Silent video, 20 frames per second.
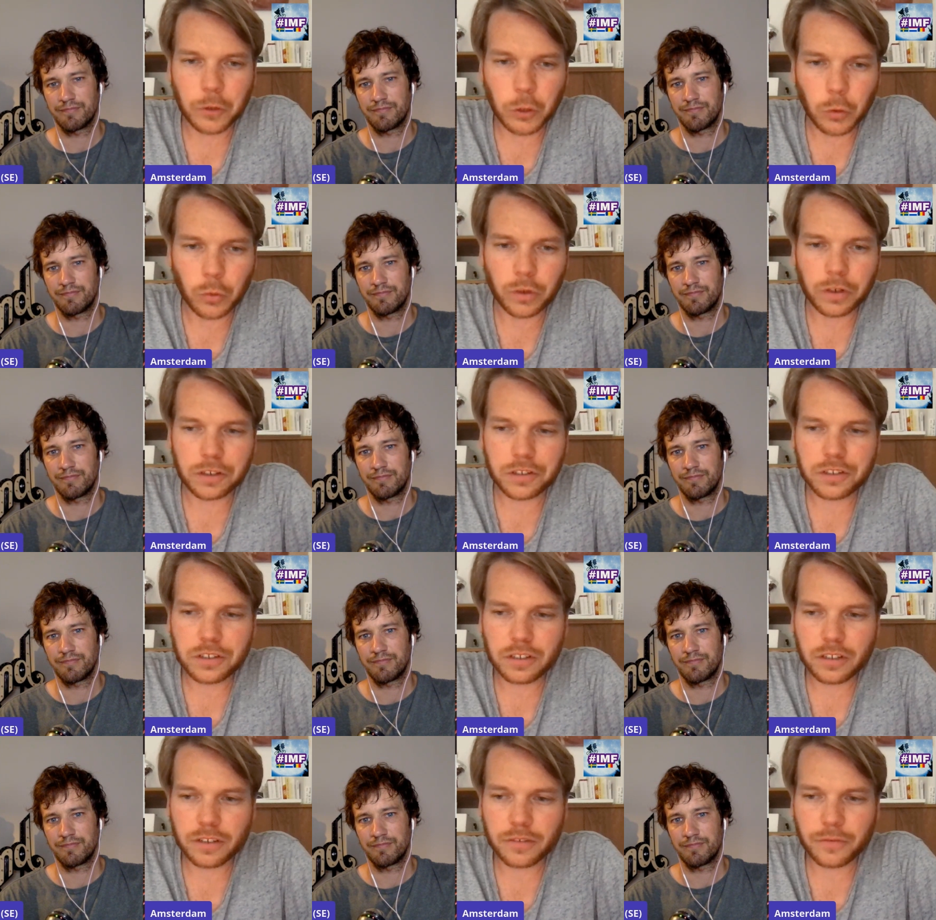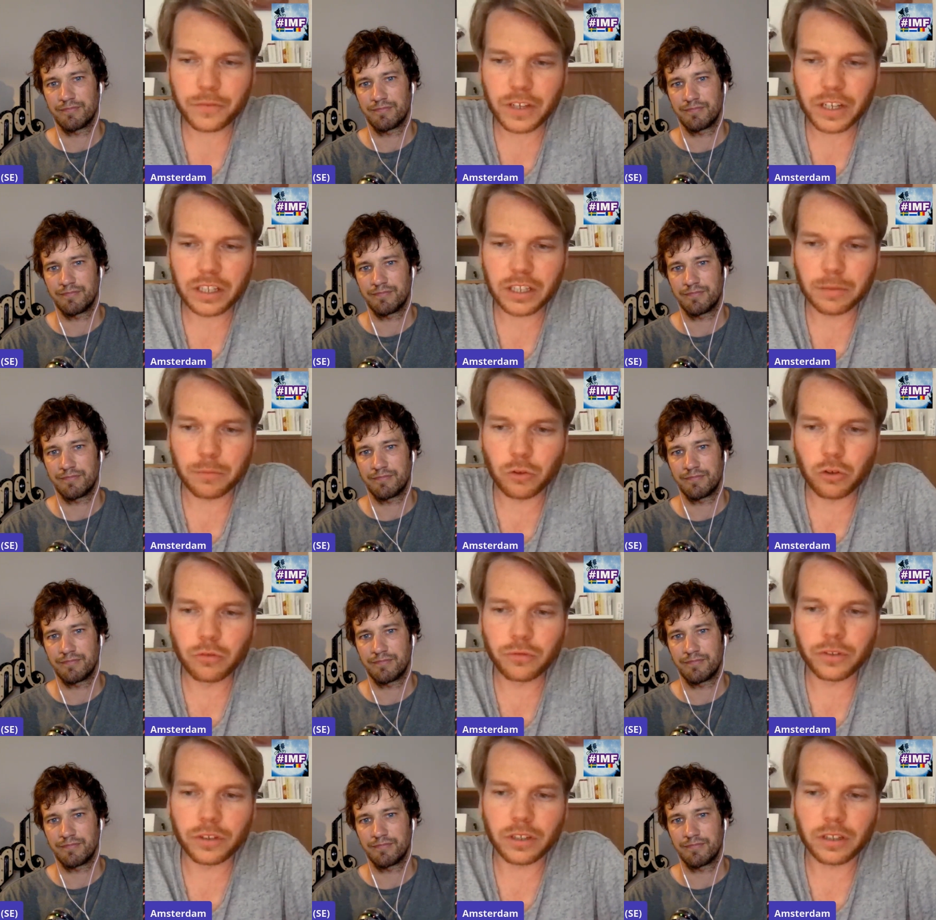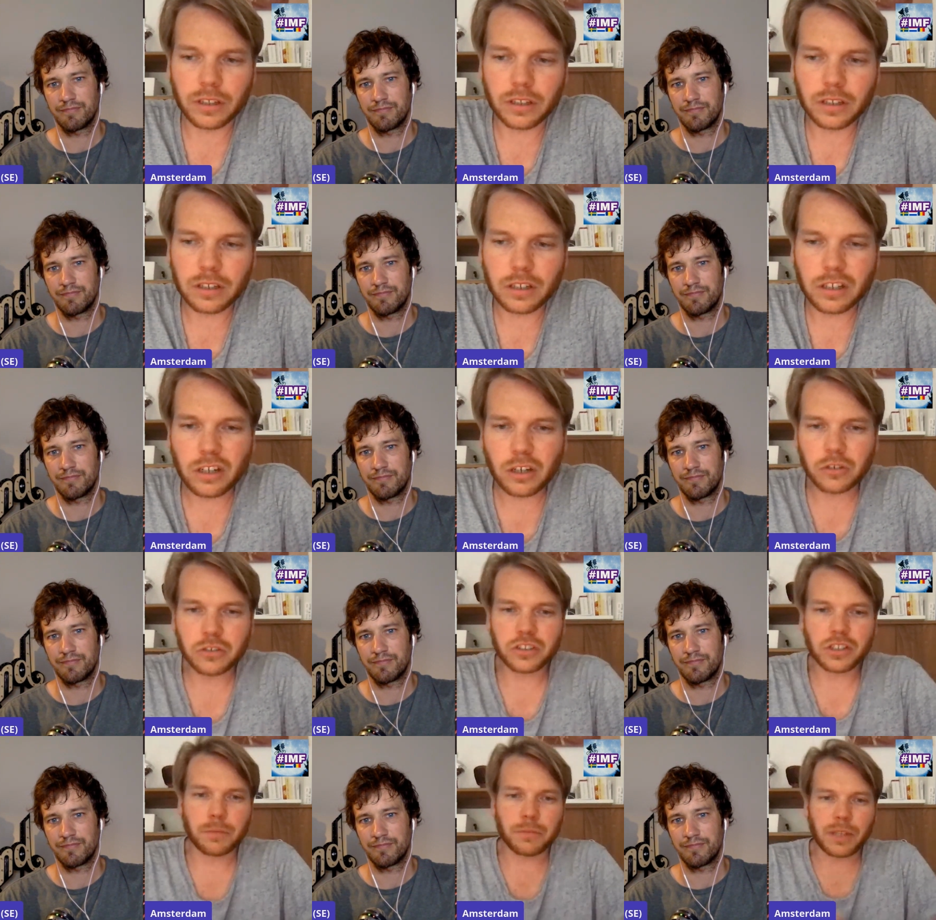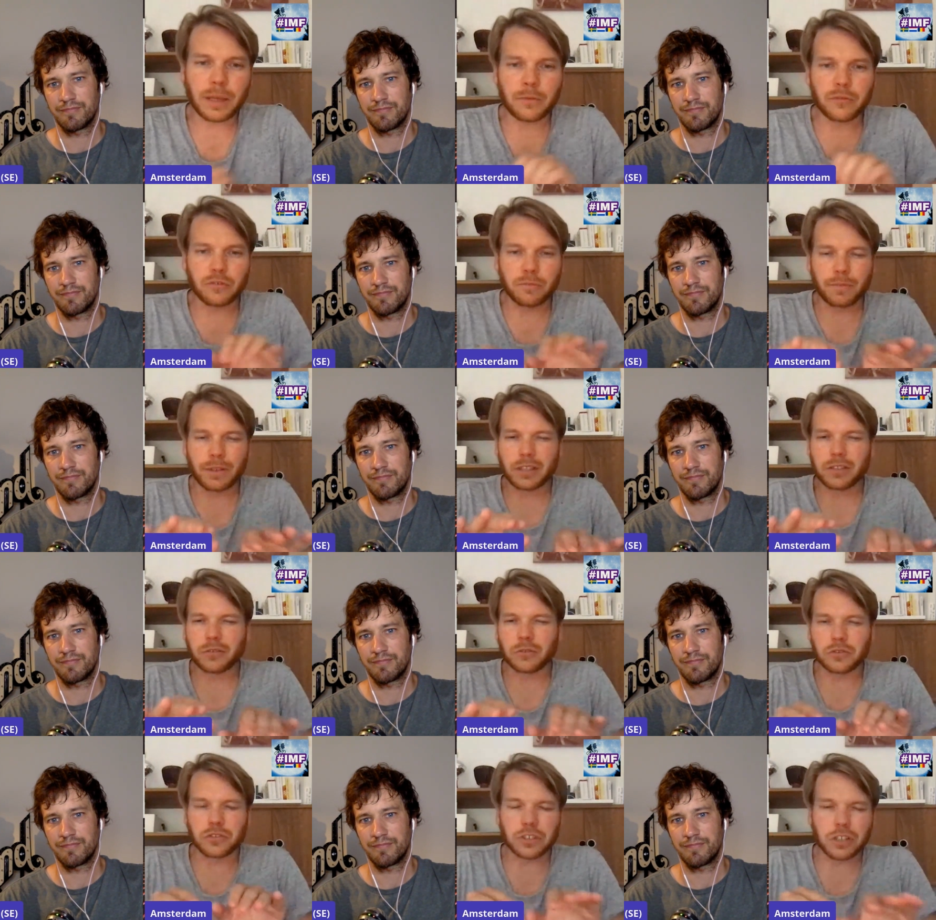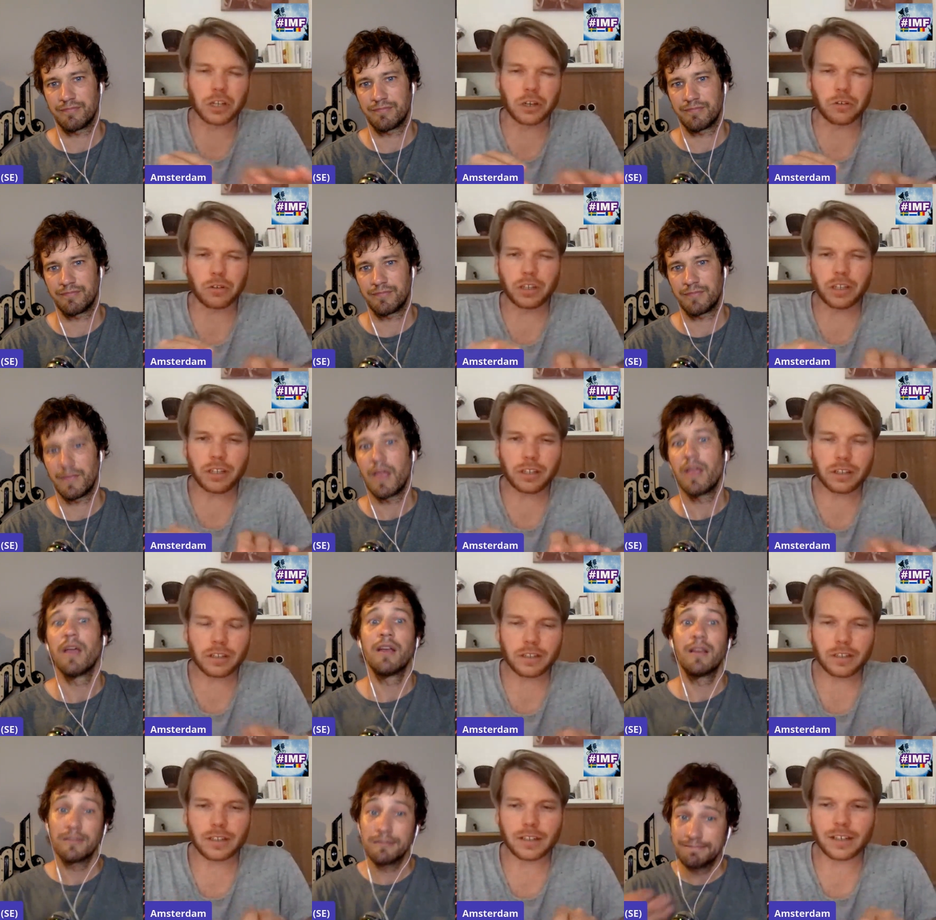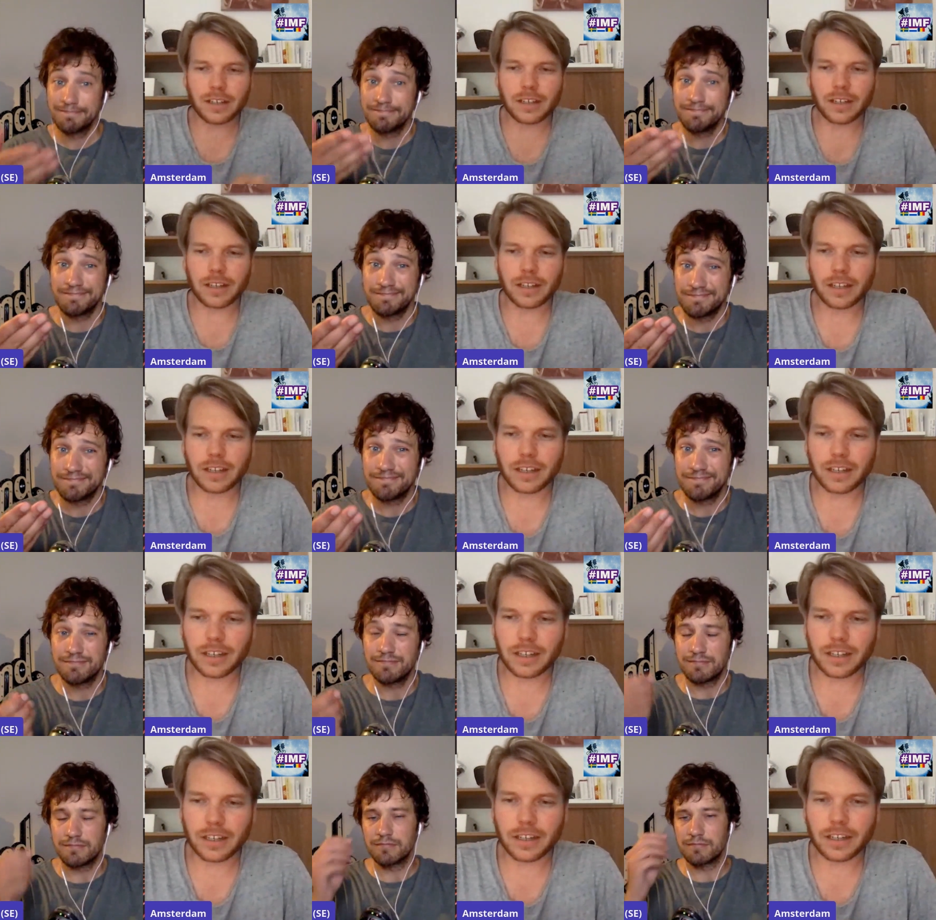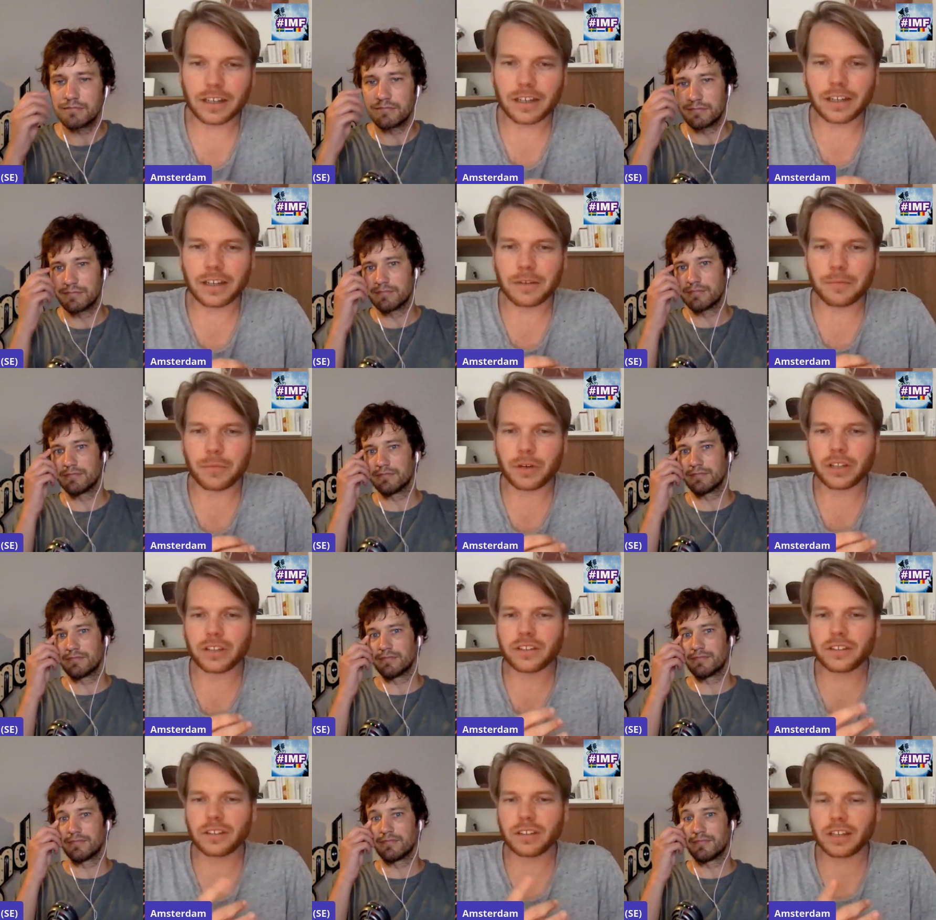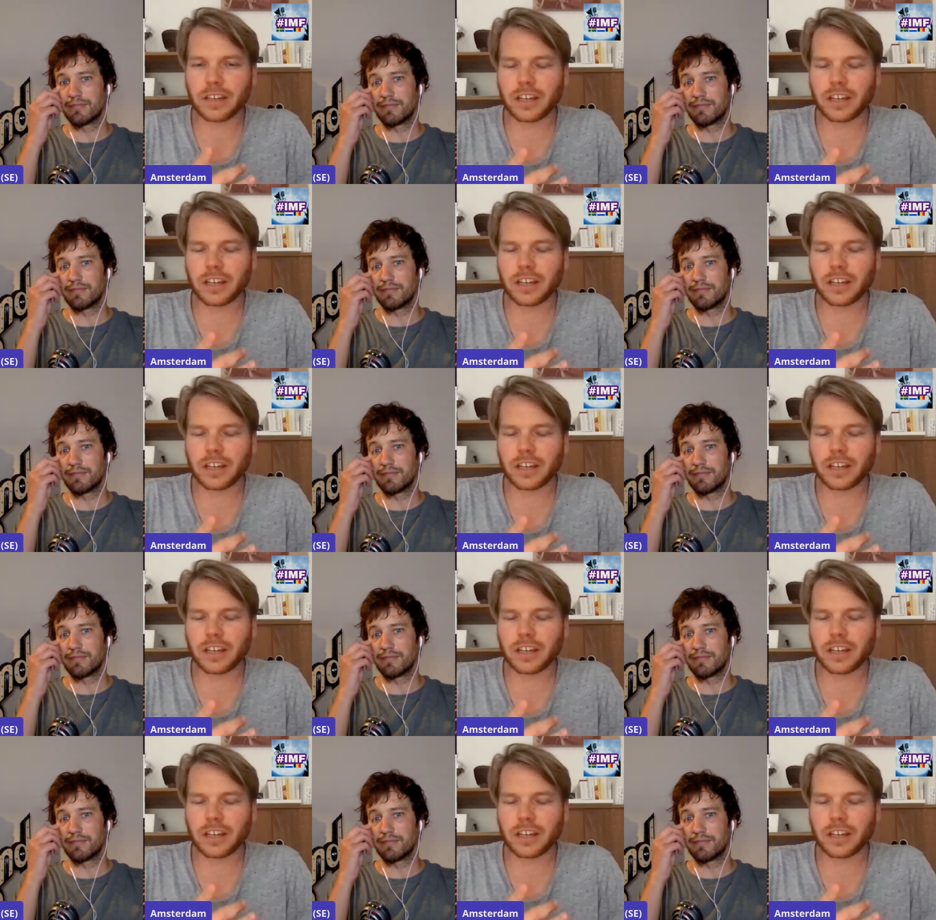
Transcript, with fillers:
Speaker 1: viewers think the movie goes sometimes a bit too slowly, uh, but